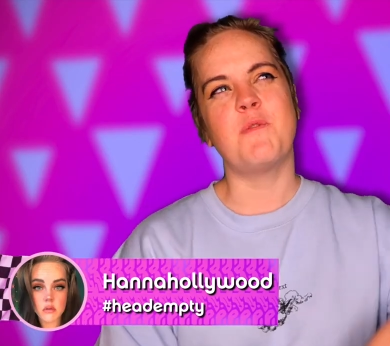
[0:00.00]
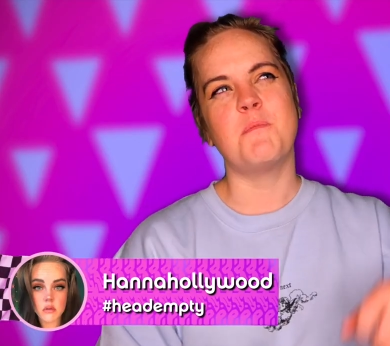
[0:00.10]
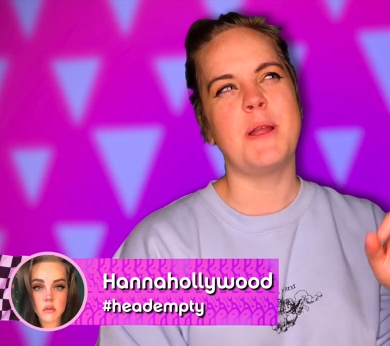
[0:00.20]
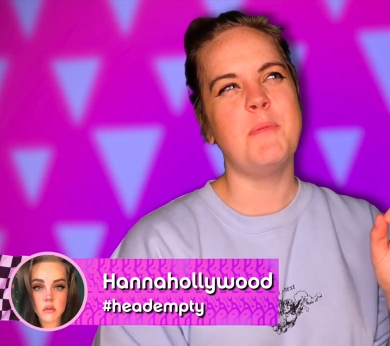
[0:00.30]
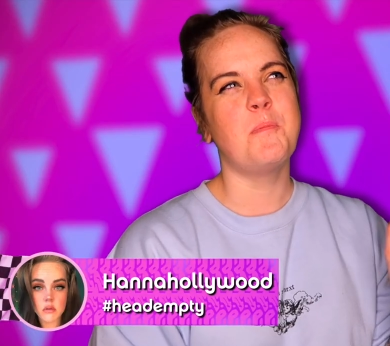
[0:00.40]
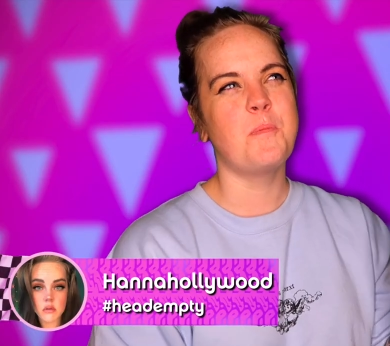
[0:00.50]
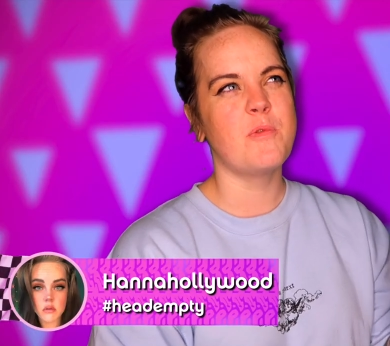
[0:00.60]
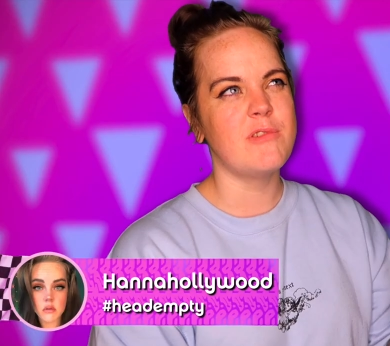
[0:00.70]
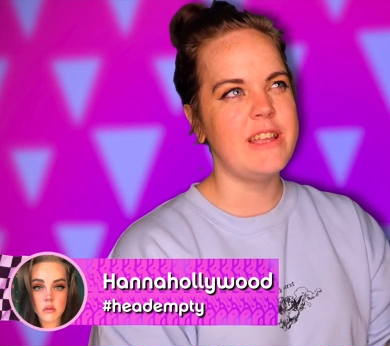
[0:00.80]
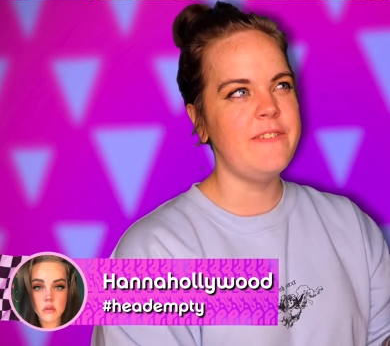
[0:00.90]
Speaker 1: From my
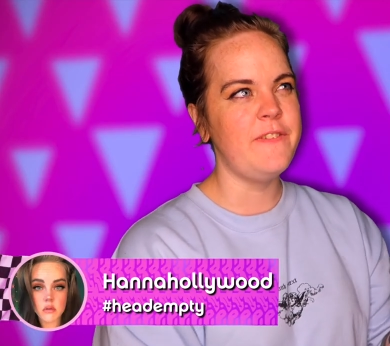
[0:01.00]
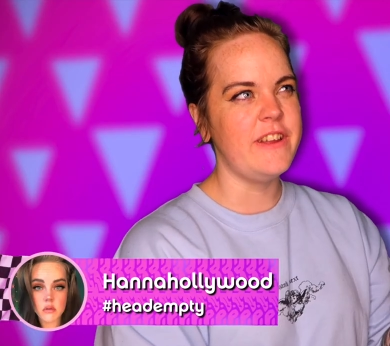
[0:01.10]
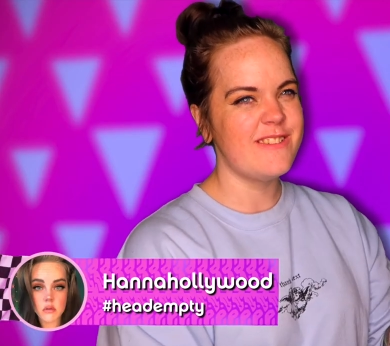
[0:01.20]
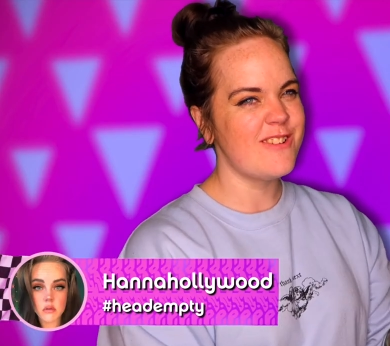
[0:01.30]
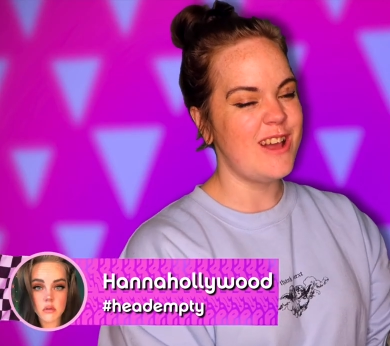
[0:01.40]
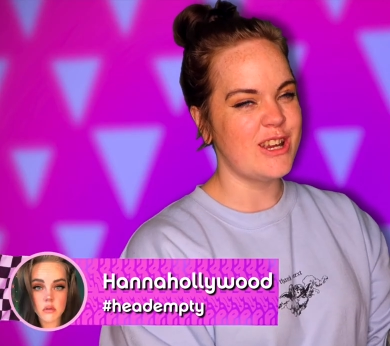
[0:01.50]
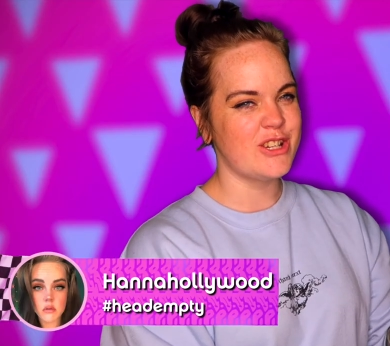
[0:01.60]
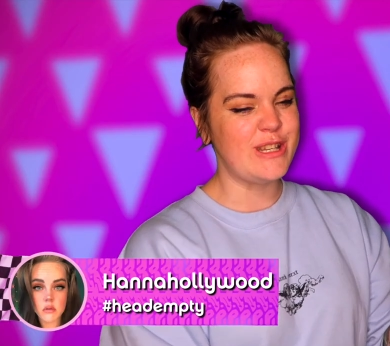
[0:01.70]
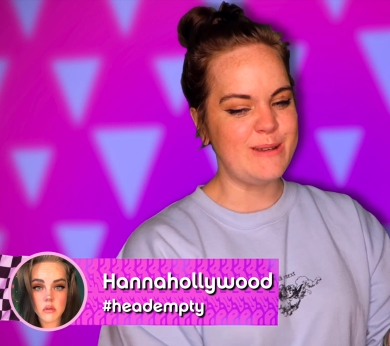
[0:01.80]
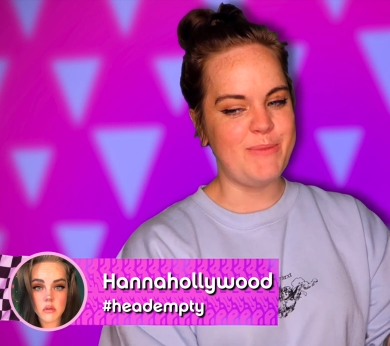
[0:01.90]
brief
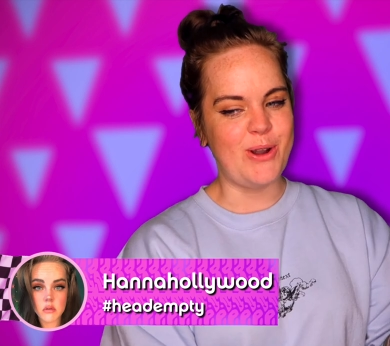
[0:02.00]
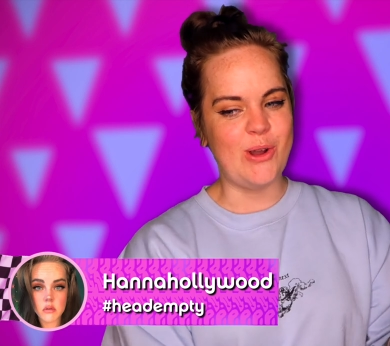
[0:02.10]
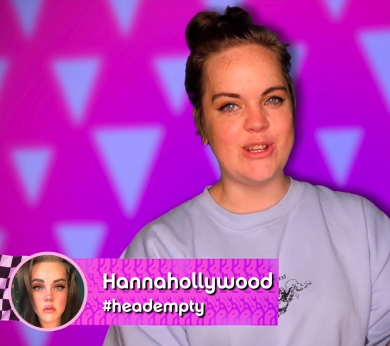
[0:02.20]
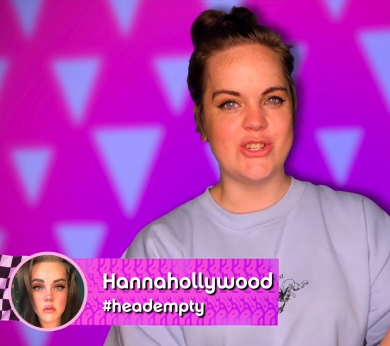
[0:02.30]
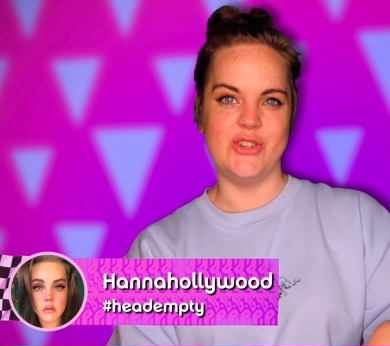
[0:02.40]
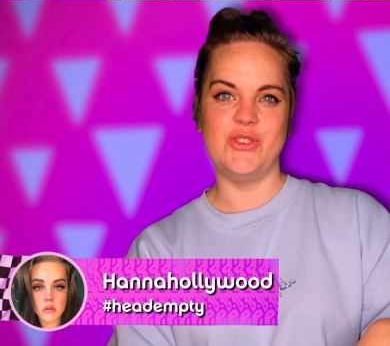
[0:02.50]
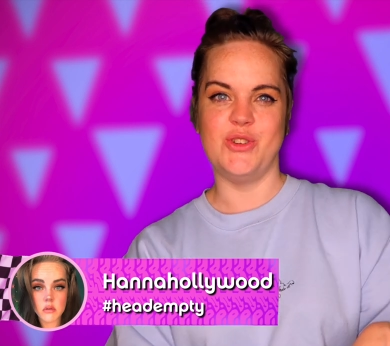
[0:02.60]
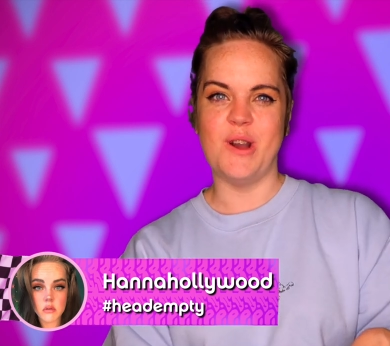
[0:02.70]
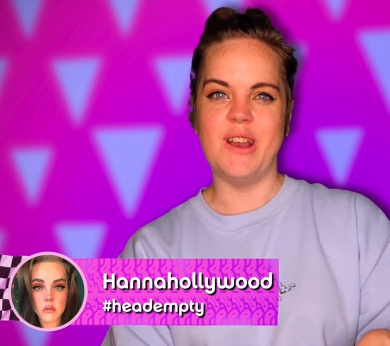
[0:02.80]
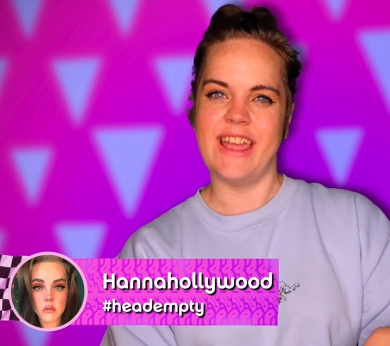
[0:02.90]
introduction to Polish on
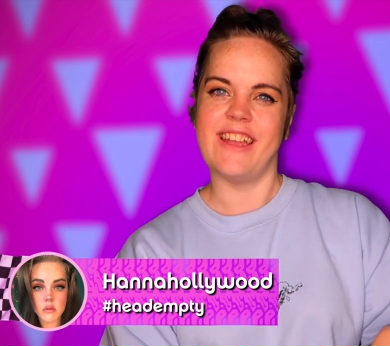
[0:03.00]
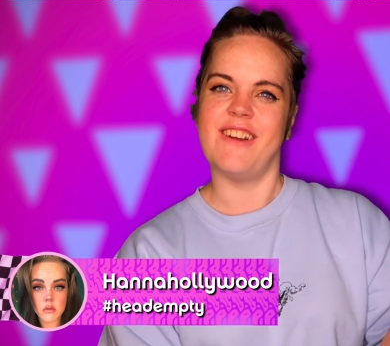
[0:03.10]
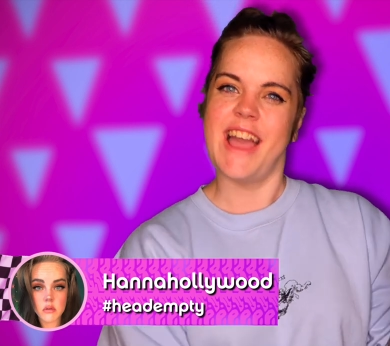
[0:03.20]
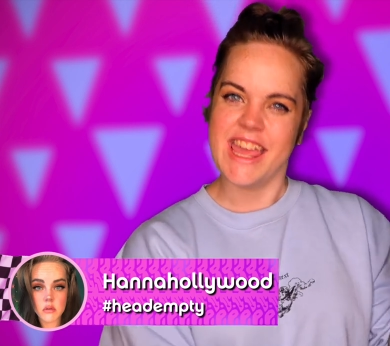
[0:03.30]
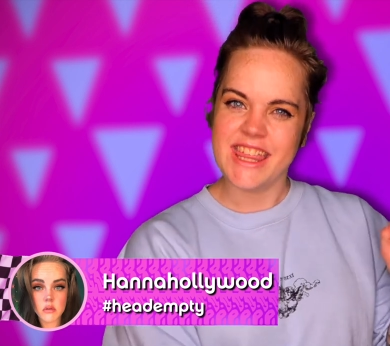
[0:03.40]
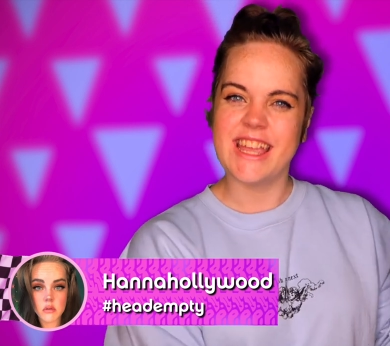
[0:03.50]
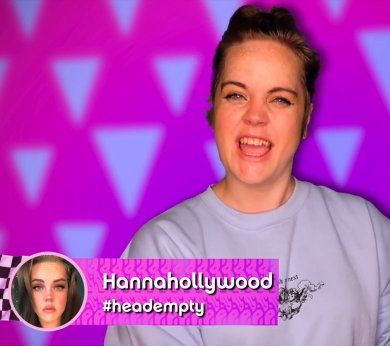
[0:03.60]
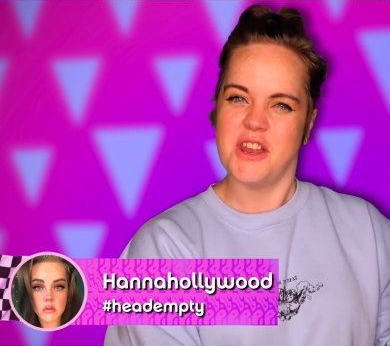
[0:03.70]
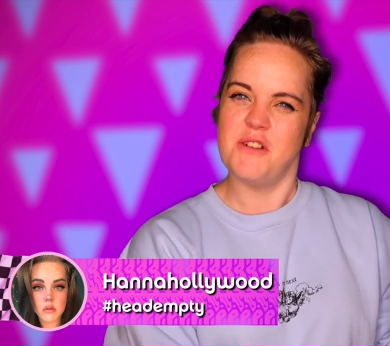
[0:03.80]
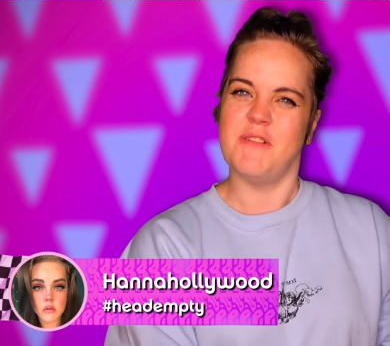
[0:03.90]
Duolingo, I think
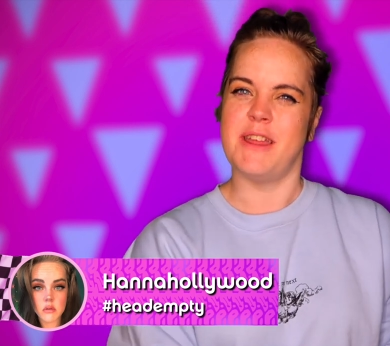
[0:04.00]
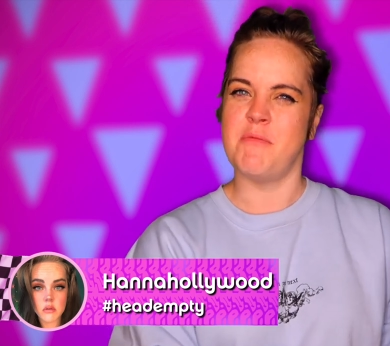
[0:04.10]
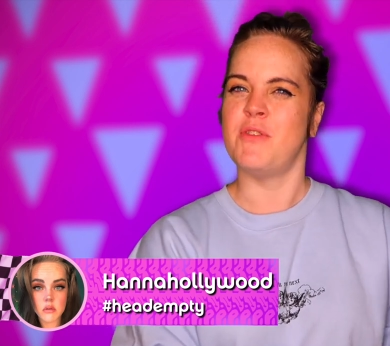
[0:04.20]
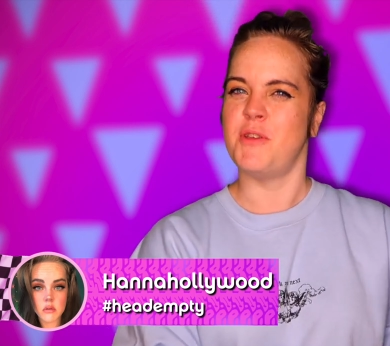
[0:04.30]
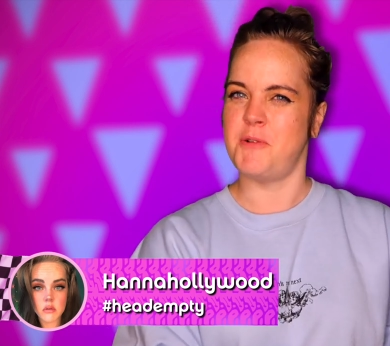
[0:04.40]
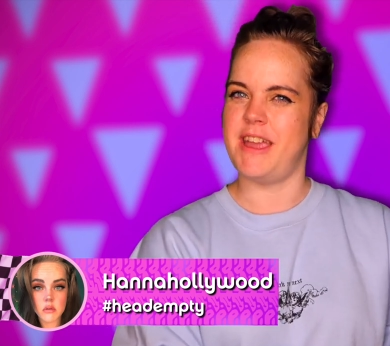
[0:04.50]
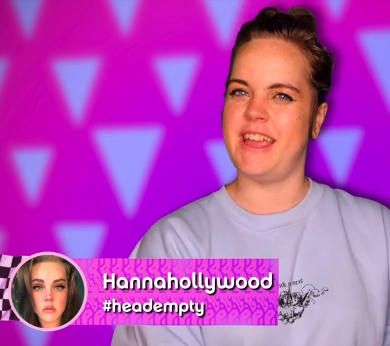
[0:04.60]
I know what I'm doing.